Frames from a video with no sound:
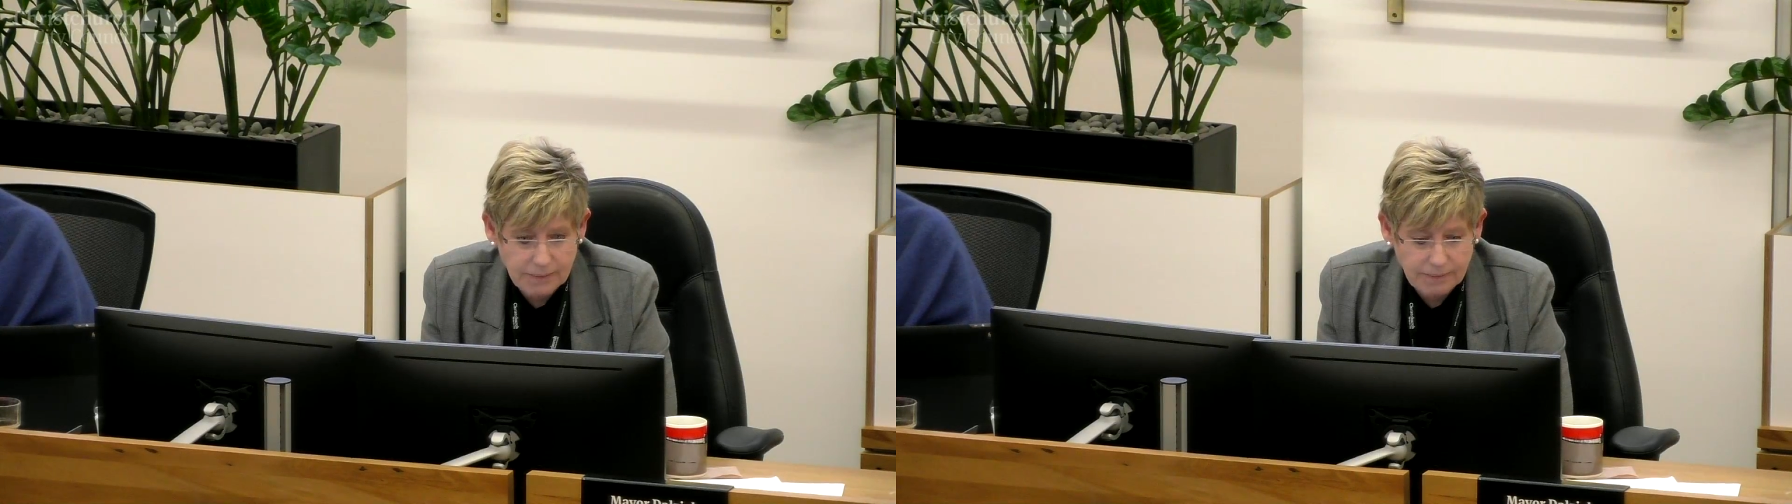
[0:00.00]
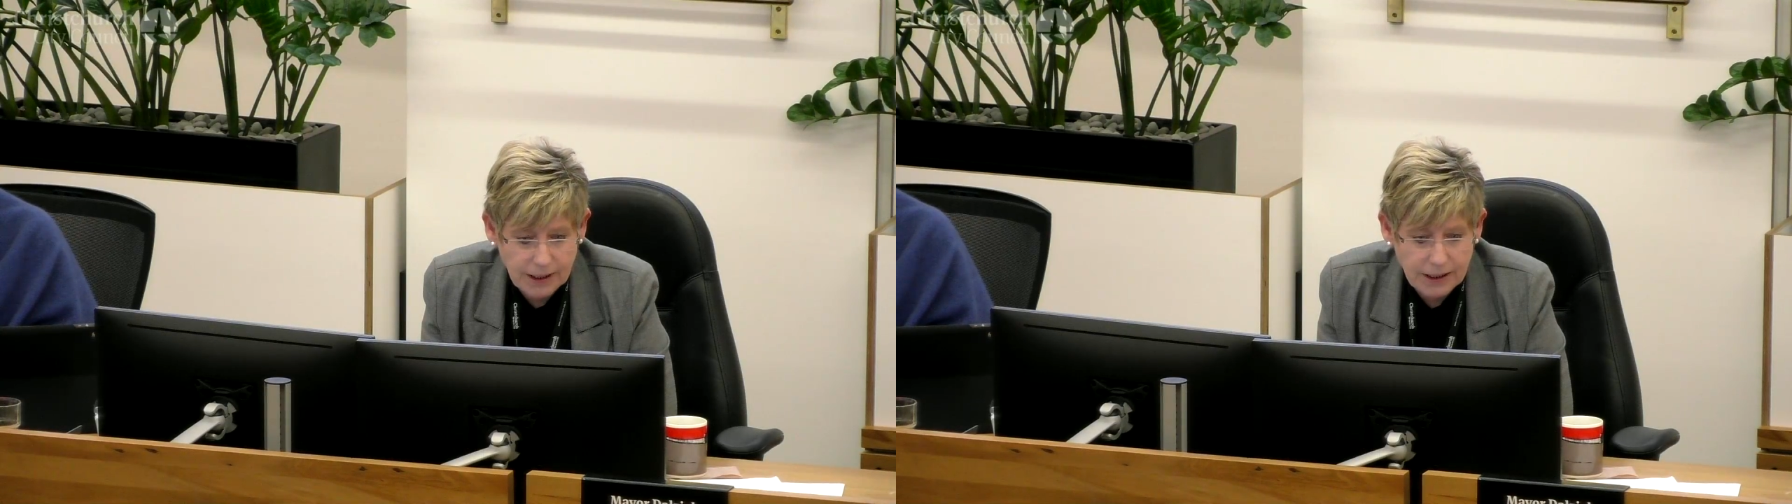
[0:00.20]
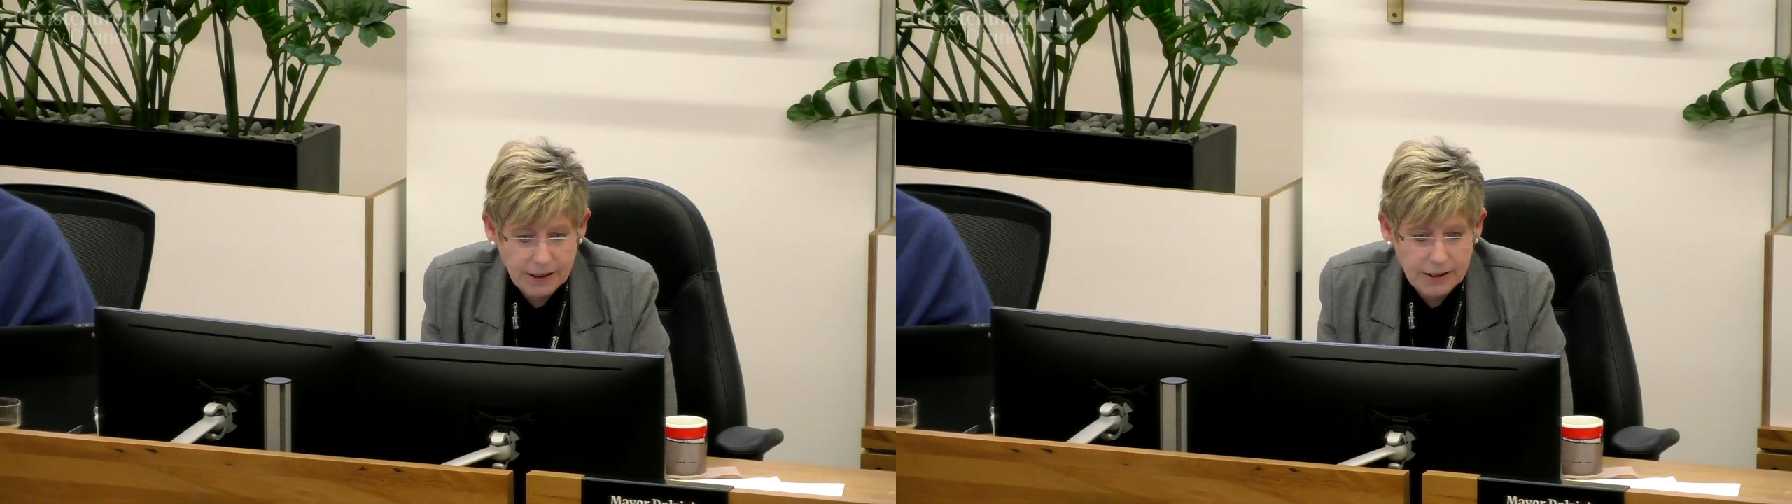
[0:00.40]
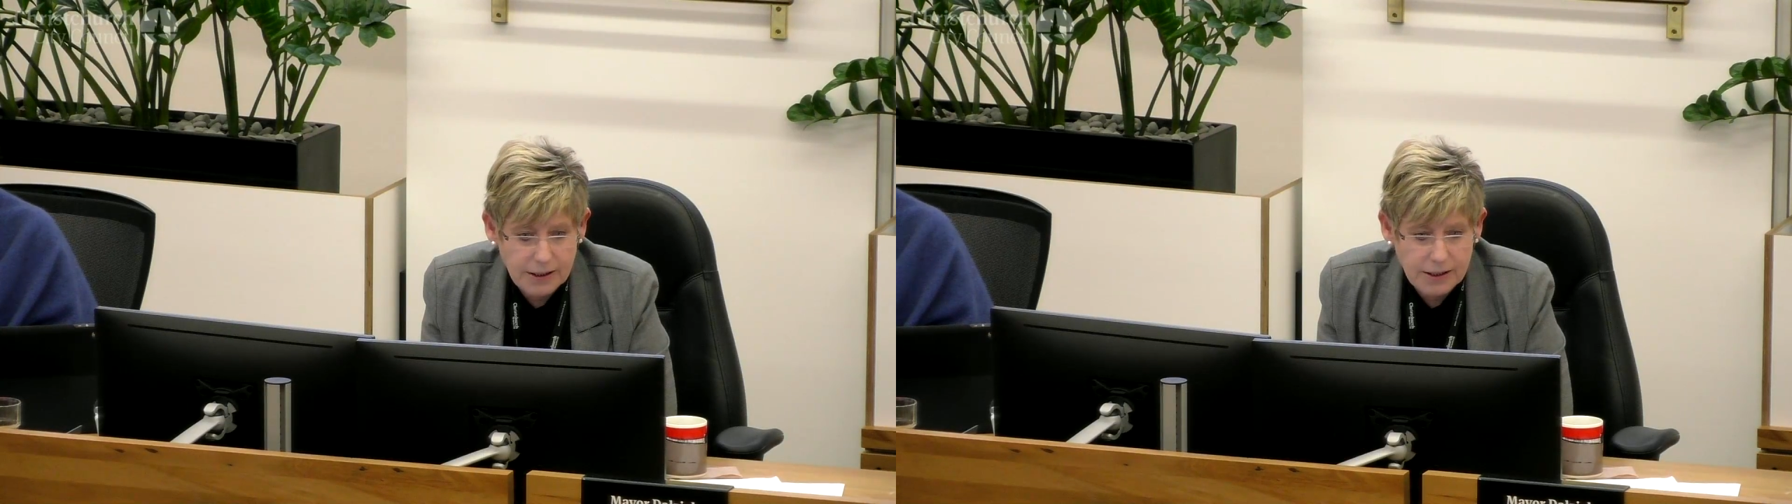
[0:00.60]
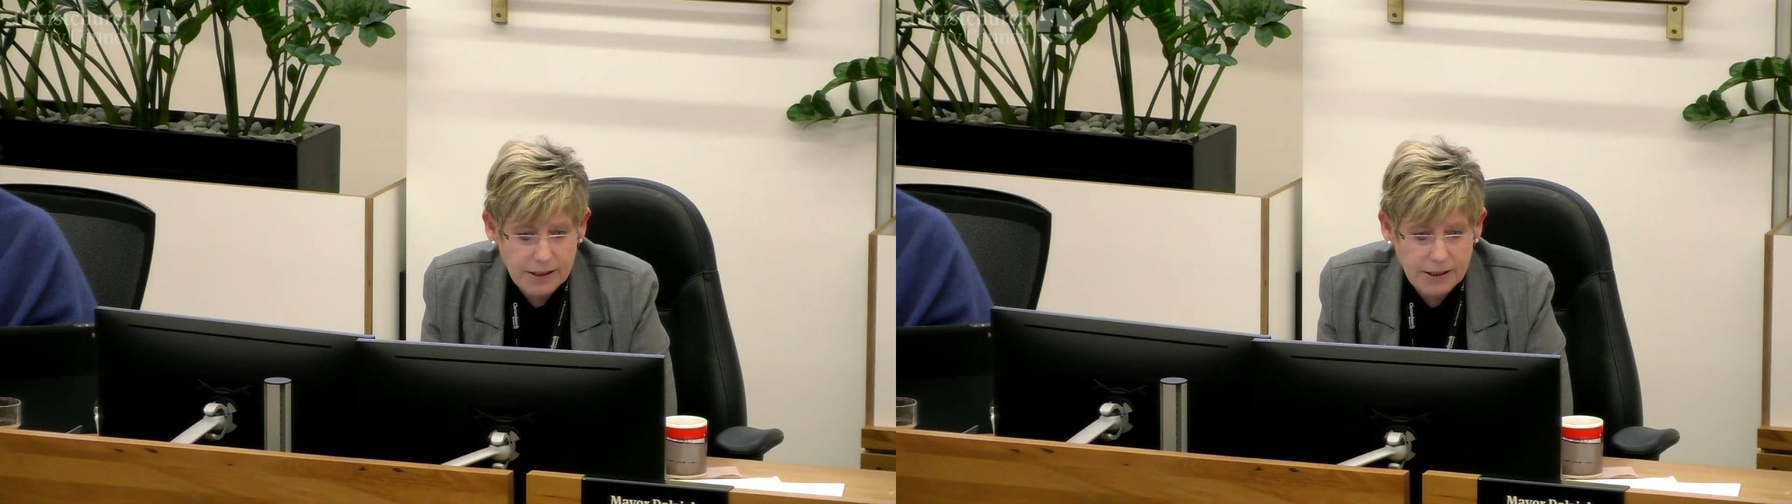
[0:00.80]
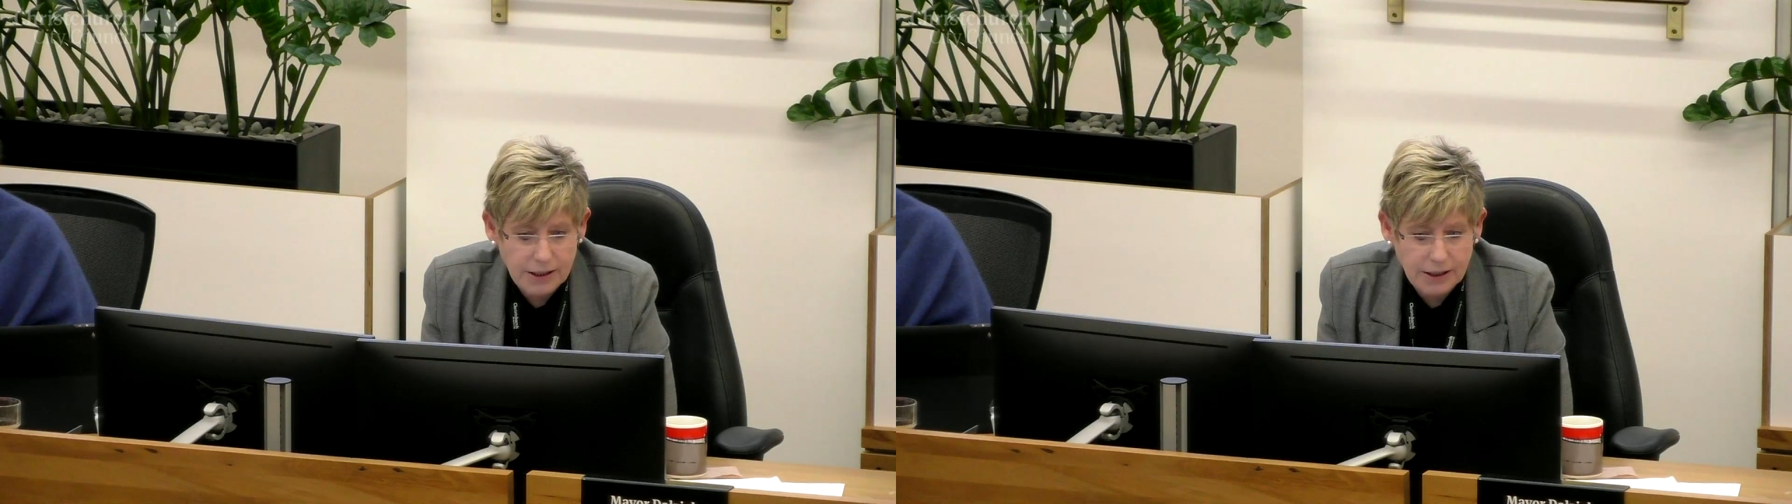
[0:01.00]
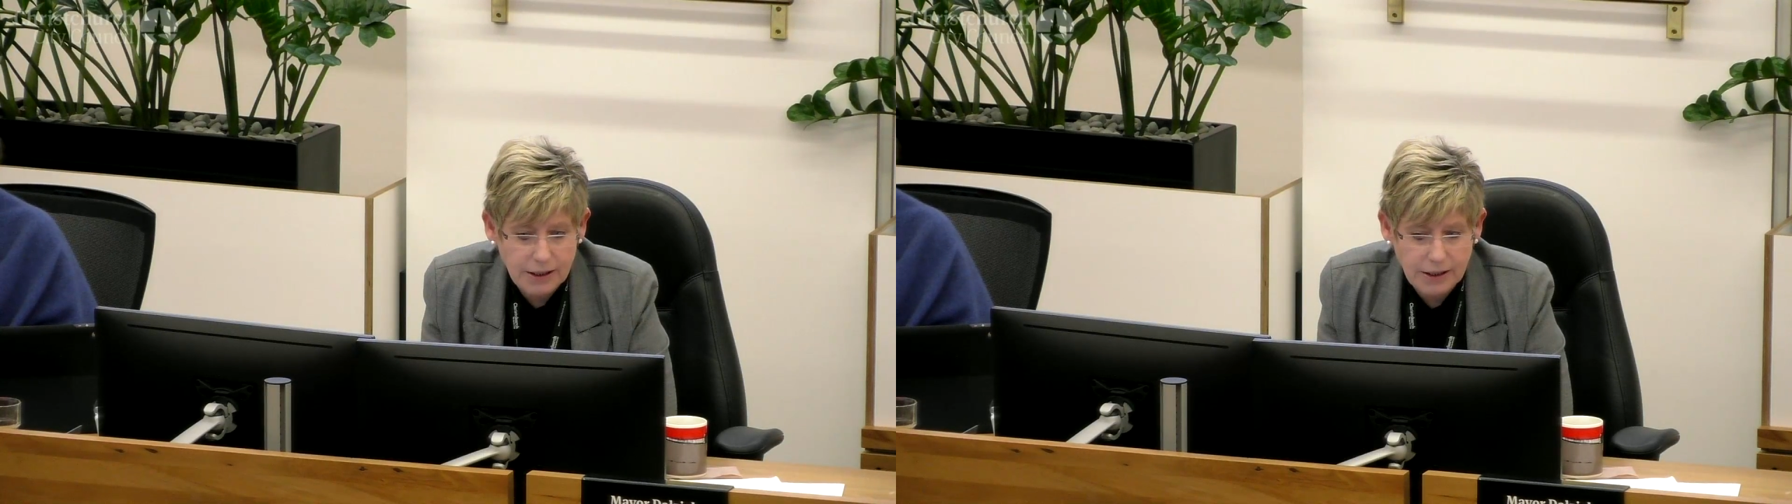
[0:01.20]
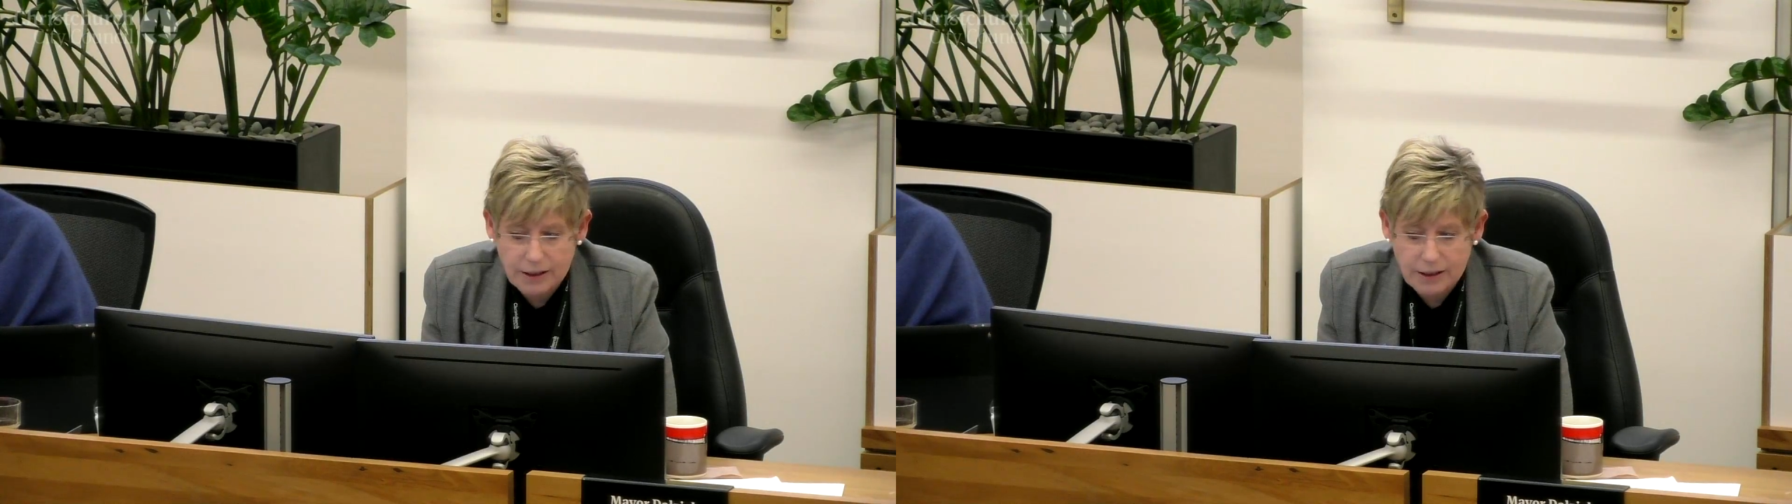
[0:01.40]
item is